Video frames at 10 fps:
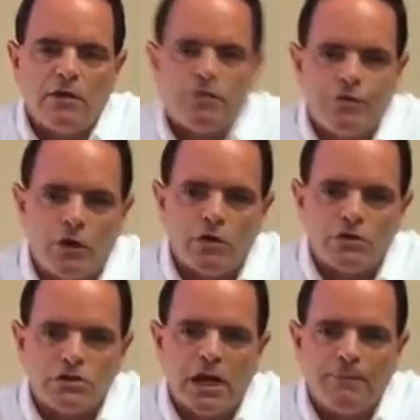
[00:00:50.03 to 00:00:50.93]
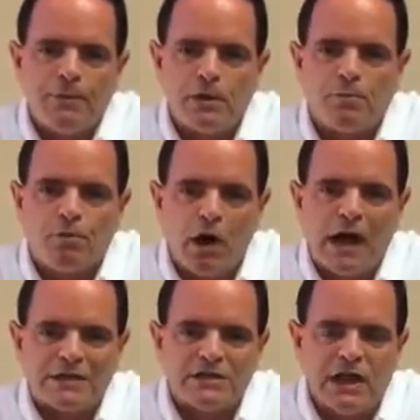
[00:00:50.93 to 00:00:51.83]
third step in a
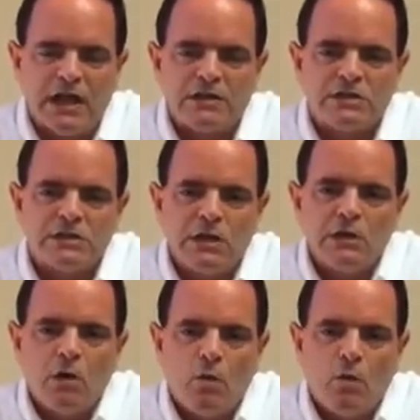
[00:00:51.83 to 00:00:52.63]
process